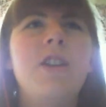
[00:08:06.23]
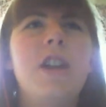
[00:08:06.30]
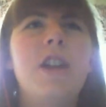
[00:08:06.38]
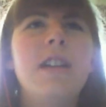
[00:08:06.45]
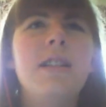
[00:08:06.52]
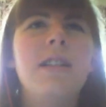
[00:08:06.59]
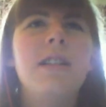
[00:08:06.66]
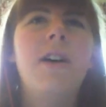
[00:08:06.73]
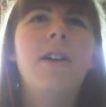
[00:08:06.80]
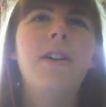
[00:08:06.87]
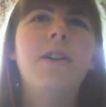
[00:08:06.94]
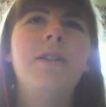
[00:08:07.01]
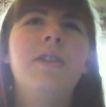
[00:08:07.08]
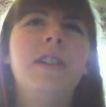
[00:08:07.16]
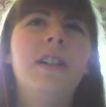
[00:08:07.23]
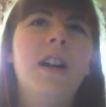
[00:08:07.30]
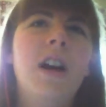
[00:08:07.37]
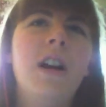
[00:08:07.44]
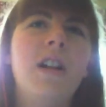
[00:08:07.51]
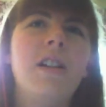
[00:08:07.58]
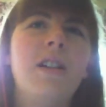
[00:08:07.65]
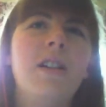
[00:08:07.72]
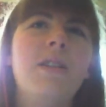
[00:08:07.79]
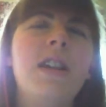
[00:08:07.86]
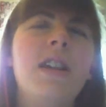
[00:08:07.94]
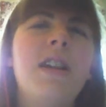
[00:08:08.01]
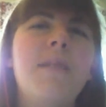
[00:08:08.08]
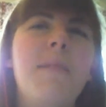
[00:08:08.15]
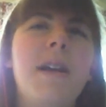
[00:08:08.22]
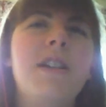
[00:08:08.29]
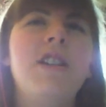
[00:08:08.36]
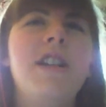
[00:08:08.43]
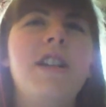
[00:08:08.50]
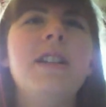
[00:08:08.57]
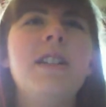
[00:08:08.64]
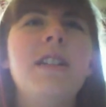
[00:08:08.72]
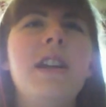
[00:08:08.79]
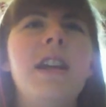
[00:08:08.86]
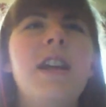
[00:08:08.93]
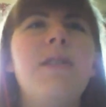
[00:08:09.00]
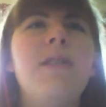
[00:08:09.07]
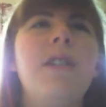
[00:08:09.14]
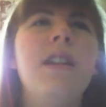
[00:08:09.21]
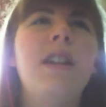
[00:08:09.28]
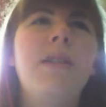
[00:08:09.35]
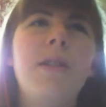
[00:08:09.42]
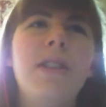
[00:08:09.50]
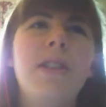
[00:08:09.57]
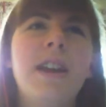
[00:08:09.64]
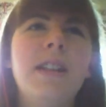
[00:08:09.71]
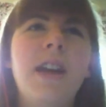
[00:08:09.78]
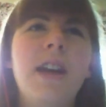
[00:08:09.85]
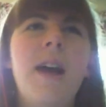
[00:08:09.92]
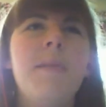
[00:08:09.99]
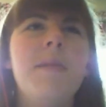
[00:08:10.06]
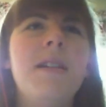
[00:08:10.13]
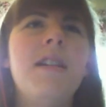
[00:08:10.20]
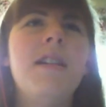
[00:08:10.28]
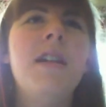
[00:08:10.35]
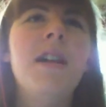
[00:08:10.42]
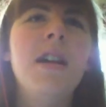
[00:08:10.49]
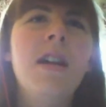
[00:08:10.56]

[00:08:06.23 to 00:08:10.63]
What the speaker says: grease all over our clothing and bed sheets, and I really didn't want that to happen.